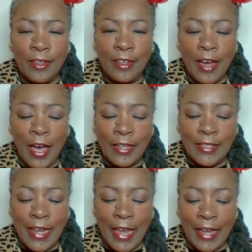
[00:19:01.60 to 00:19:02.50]

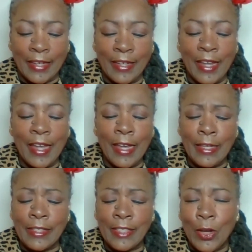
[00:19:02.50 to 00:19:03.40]
God's hand.
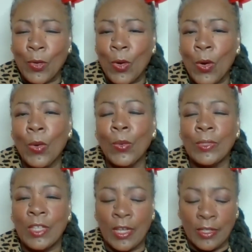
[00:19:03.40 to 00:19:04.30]
He still
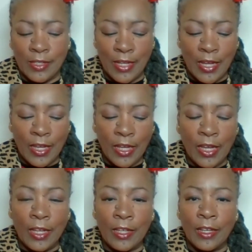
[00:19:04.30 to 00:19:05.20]
holds us
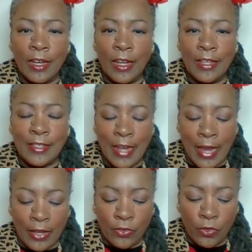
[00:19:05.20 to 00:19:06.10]
in his
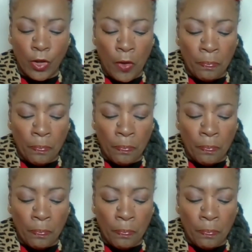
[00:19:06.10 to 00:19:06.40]
hands.